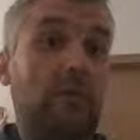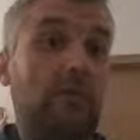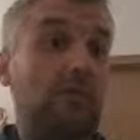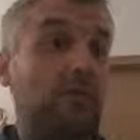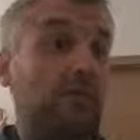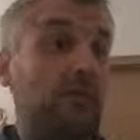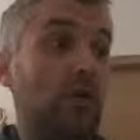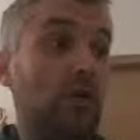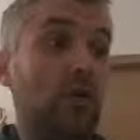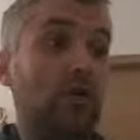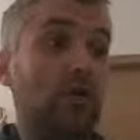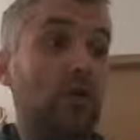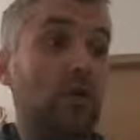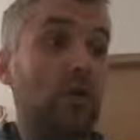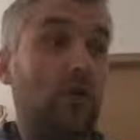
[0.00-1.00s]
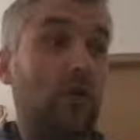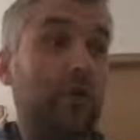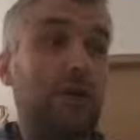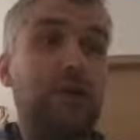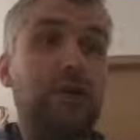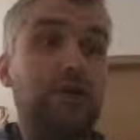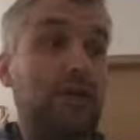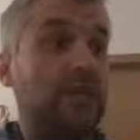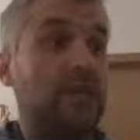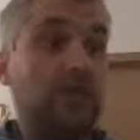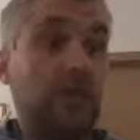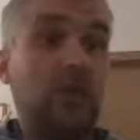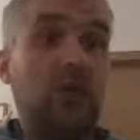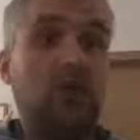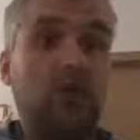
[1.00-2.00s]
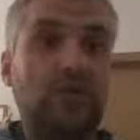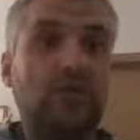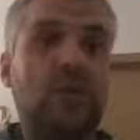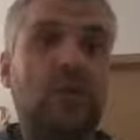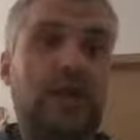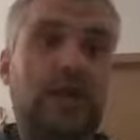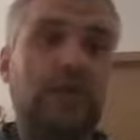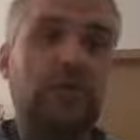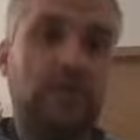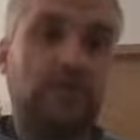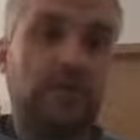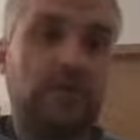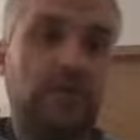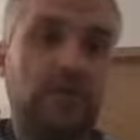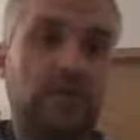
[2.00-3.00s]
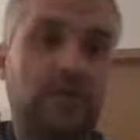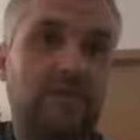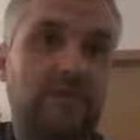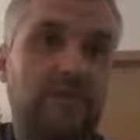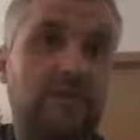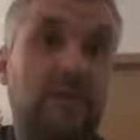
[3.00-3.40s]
on that possesses all those four characteristics.